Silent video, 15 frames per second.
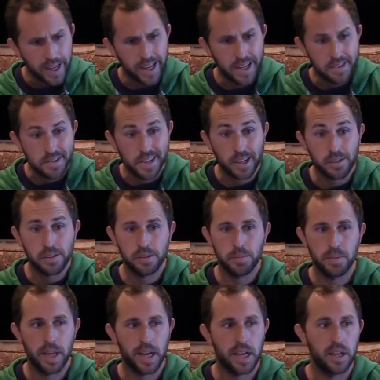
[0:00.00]
and tell
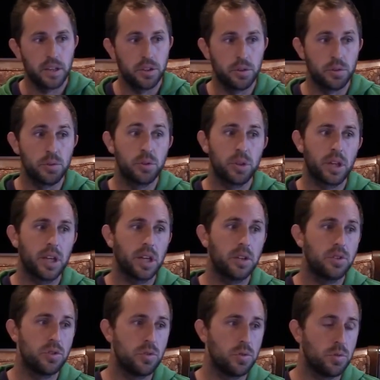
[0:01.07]
them that you're
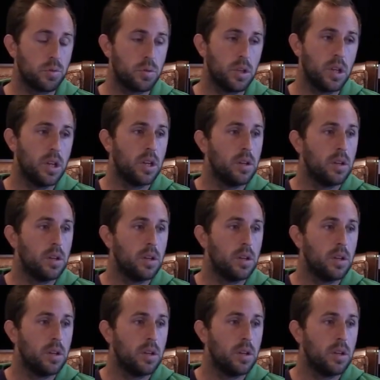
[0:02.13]
looking to